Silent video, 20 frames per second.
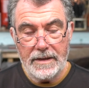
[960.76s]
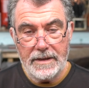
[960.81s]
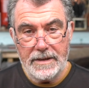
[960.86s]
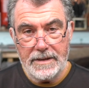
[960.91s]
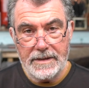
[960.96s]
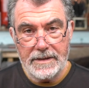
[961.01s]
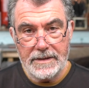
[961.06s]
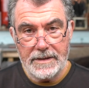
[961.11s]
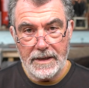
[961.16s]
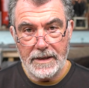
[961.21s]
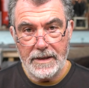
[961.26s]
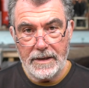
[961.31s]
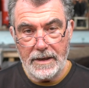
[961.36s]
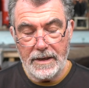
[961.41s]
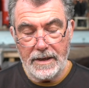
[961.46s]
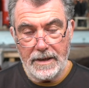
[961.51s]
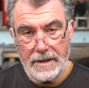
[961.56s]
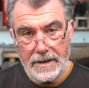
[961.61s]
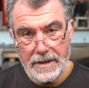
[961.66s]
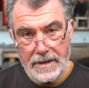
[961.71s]
is
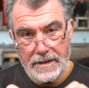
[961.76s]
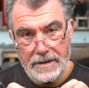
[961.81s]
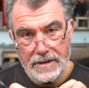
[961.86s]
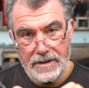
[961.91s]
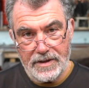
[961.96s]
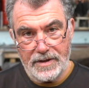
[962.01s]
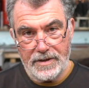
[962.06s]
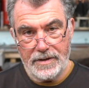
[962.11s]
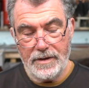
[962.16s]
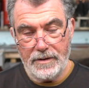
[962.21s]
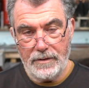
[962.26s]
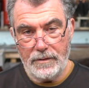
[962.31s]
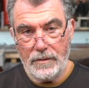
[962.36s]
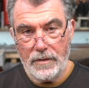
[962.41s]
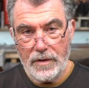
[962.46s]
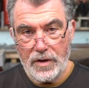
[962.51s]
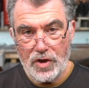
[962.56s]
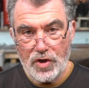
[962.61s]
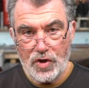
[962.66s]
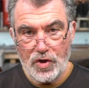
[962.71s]
suddenly still
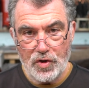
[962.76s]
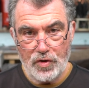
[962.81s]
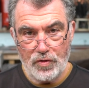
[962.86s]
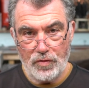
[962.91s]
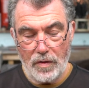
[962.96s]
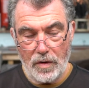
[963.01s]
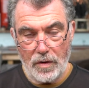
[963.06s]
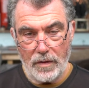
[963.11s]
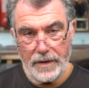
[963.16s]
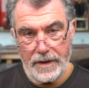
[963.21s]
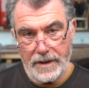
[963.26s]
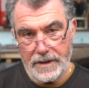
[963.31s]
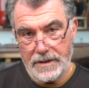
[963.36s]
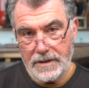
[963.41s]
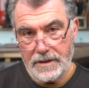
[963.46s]
strong. It's